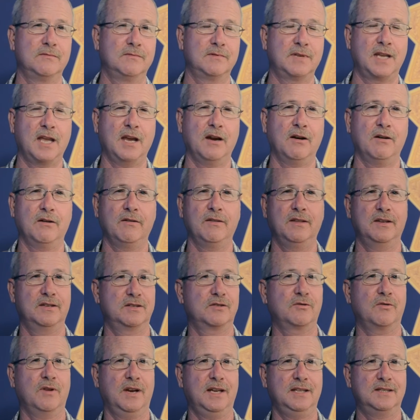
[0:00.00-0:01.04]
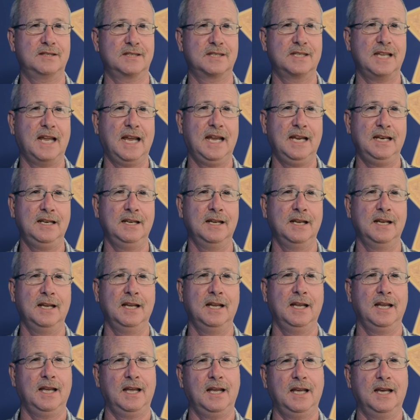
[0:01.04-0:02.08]
care of this great state,
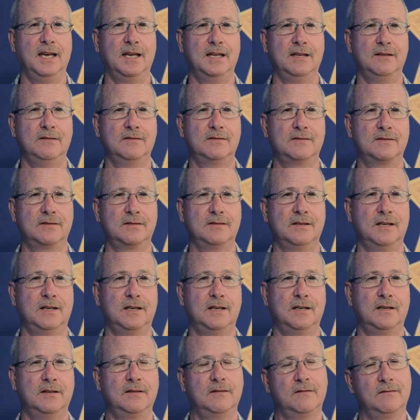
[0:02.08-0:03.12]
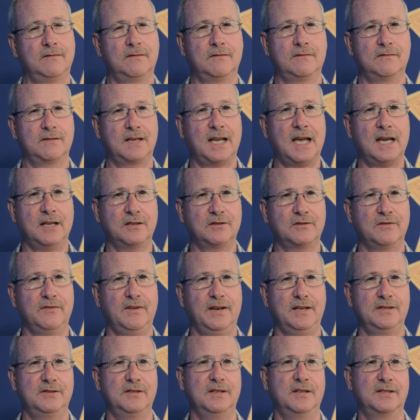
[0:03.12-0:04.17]
and
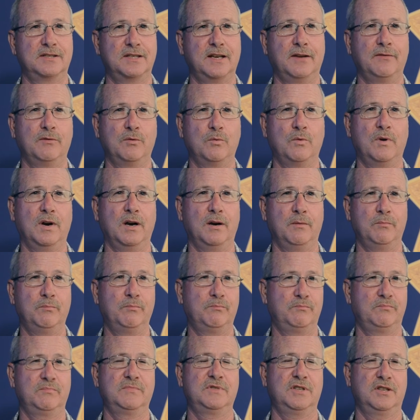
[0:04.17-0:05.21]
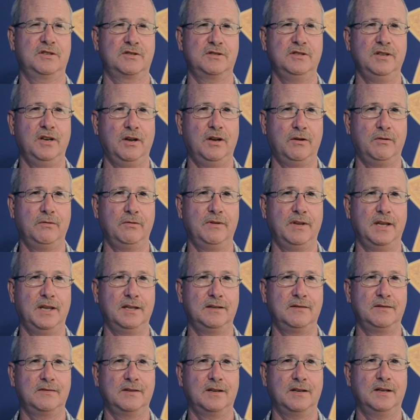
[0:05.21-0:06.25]
conservationists everywhere just know
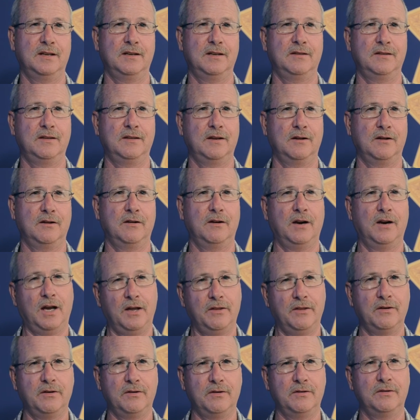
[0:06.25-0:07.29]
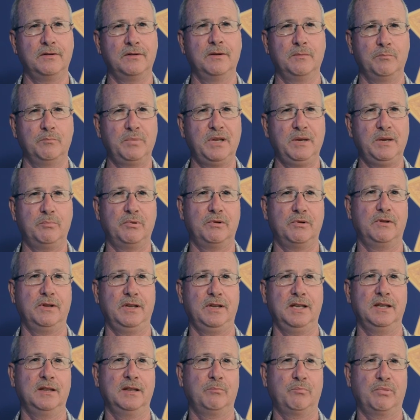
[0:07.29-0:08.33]
that there are other people
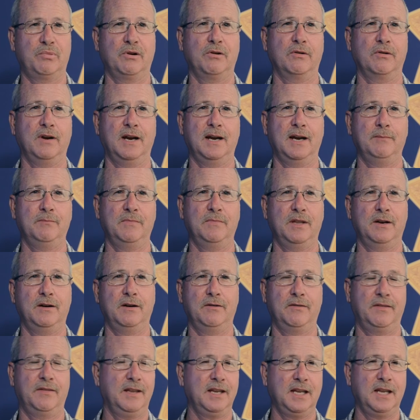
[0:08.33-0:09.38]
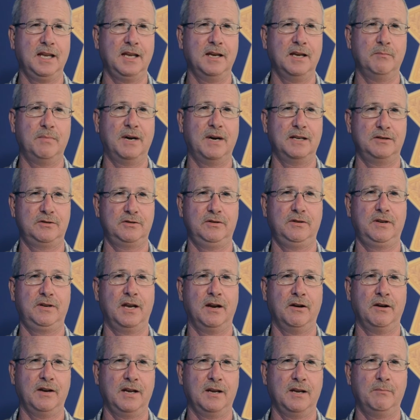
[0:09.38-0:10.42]
in the program that are thinking about you,
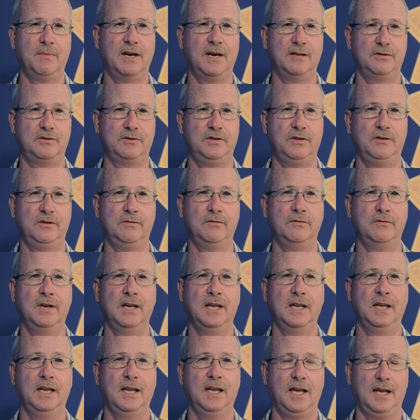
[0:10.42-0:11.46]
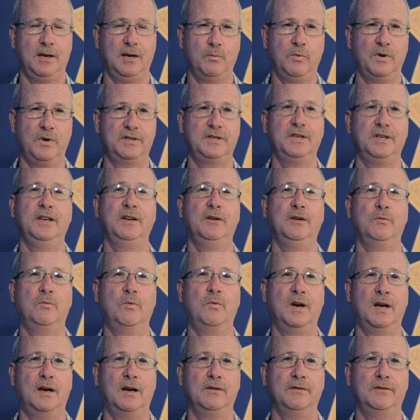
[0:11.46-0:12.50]
caring about you, and wishing you
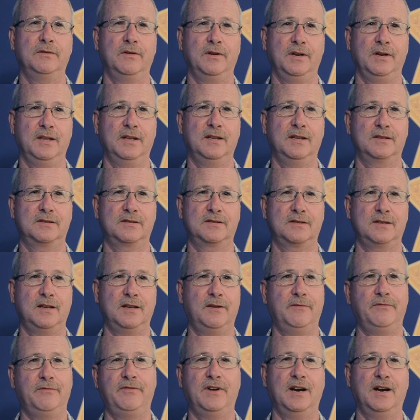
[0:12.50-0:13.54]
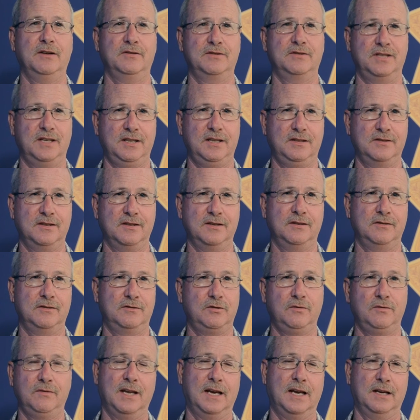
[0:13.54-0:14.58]
well during this tough fire season
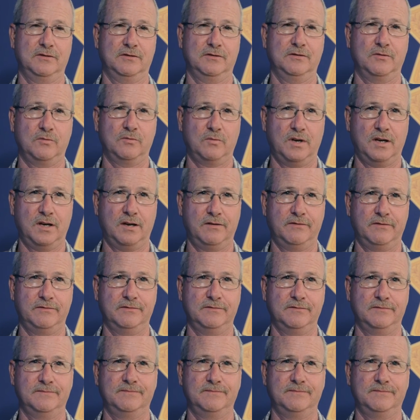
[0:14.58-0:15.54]
2012.